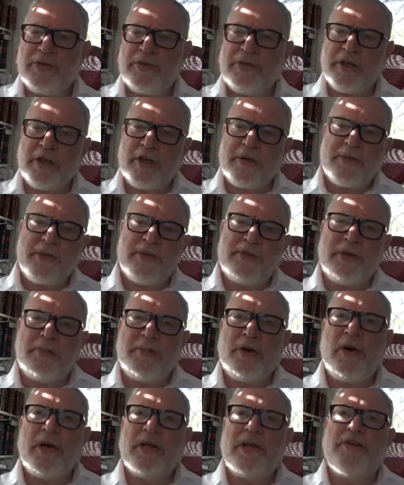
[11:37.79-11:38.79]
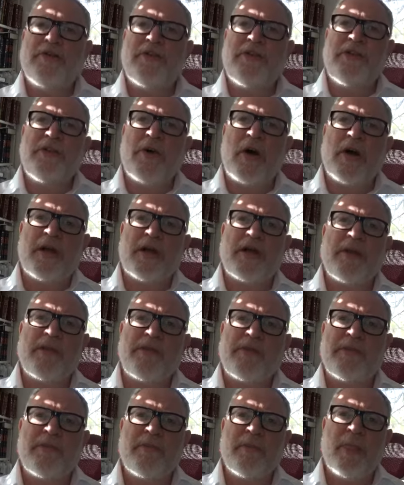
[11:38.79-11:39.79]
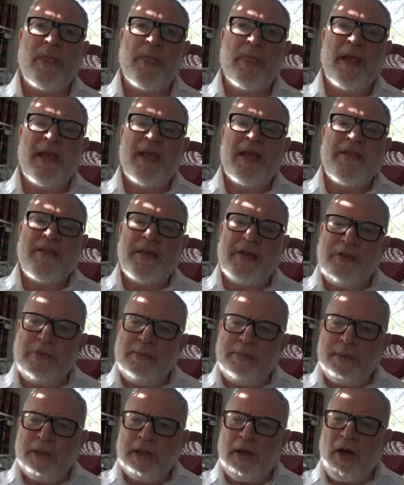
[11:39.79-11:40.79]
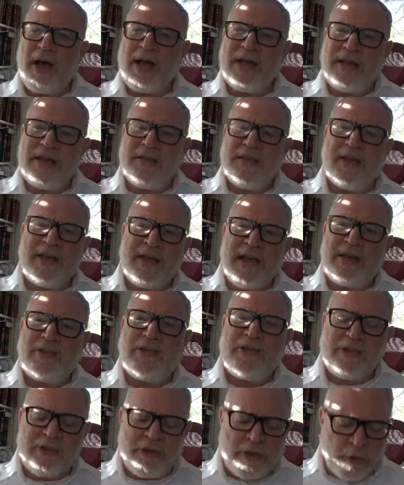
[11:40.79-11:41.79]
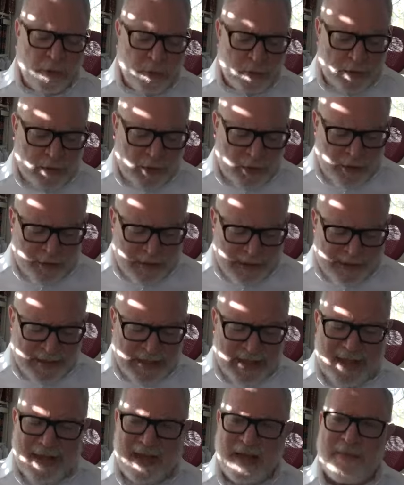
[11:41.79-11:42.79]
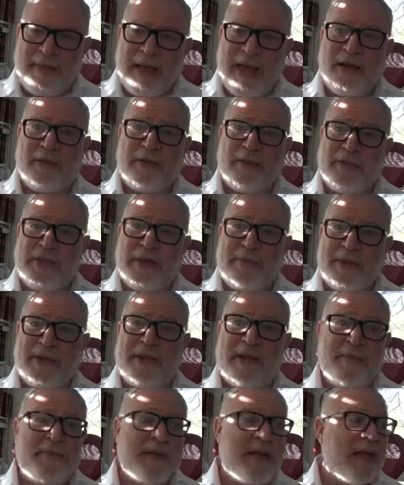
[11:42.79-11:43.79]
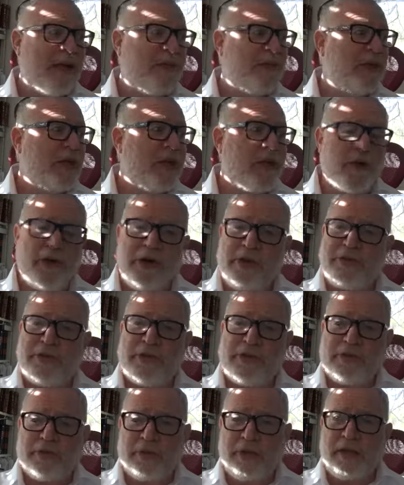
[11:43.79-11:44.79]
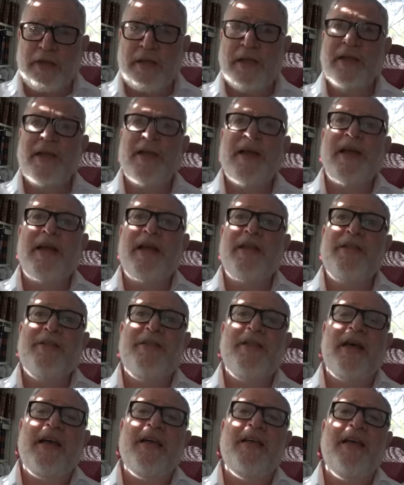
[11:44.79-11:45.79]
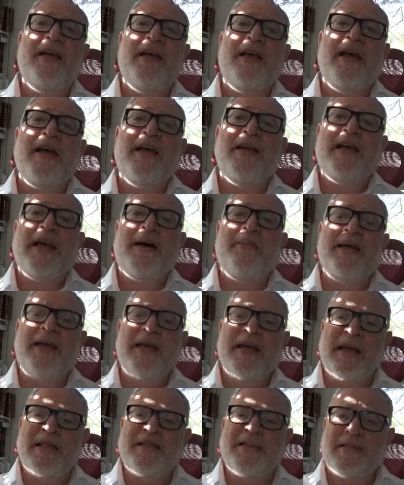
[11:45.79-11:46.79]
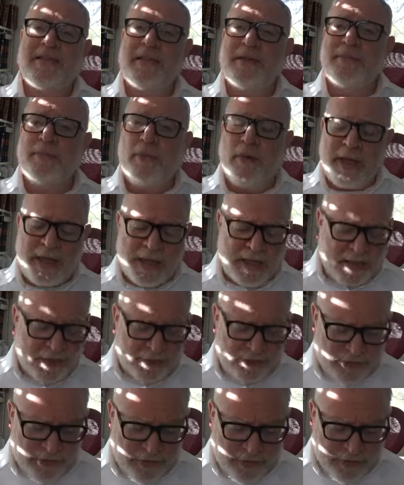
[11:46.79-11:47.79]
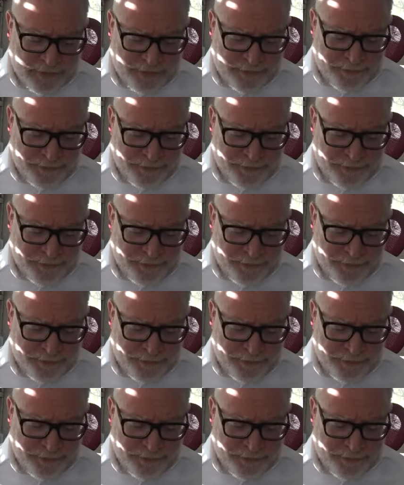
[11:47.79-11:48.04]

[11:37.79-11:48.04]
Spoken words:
There's some kind of darkness that is blinding the nations of the world, that they can come out, some of them, and actually curse Israel and come against us and boycott Israel.